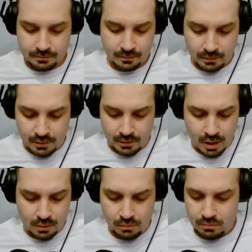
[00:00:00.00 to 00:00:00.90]
No.
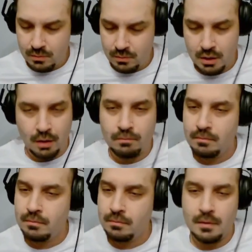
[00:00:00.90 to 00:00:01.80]

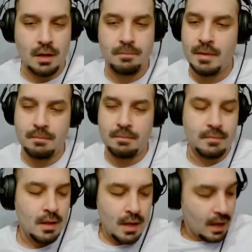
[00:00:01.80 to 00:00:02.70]

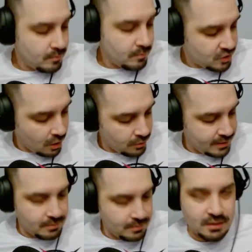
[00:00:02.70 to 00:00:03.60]
I'm sorry.
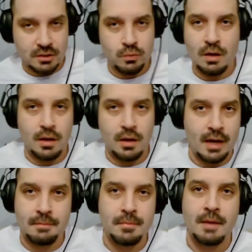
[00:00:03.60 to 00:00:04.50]
This is where
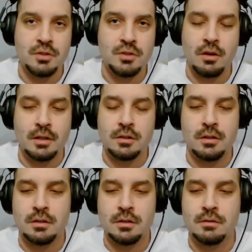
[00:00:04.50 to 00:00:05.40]
I'm starting
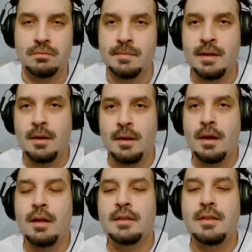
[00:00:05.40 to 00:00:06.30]
to,
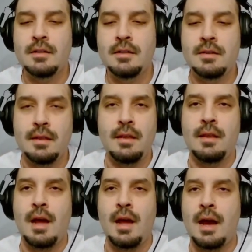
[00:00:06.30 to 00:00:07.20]
like, that.
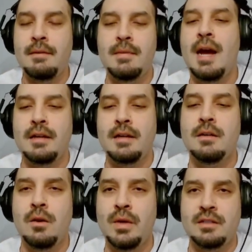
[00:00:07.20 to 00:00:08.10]
I'm not
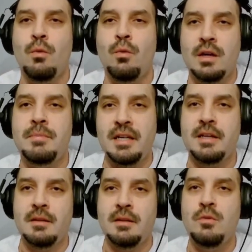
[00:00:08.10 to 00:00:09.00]
going to want to be in the
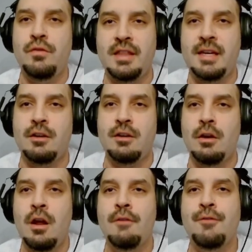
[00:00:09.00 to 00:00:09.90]
movie theater
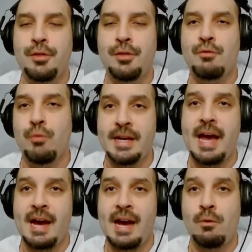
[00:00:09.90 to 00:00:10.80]
for 3
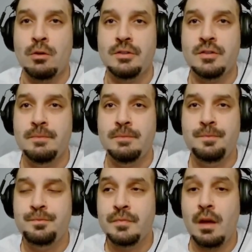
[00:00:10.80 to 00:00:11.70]
hours.
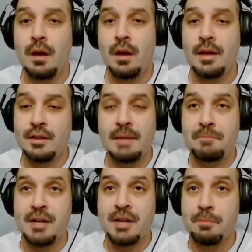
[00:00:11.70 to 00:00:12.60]
They better
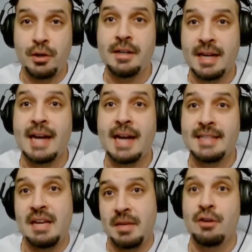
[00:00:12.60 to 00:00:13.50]
put in a goddamn
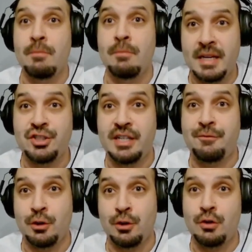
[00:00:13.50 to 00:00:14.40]
intermission if you're
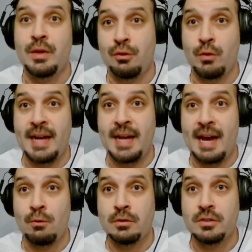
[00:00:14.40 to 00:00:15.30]
doing 3
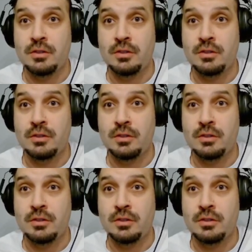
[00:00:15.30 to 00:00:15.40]
hours.